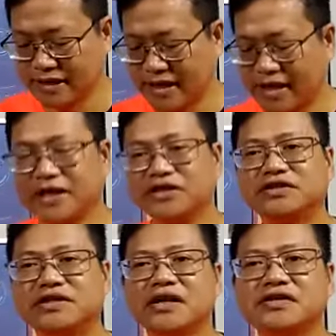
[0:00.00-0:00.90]
in
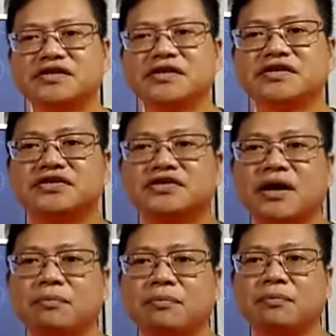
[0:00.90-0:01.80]
Genesis
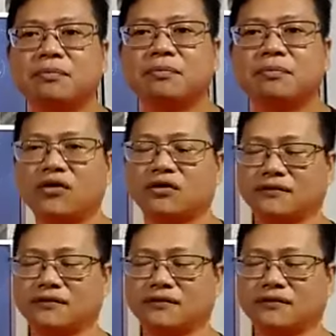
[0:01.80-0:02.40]
chapter 4.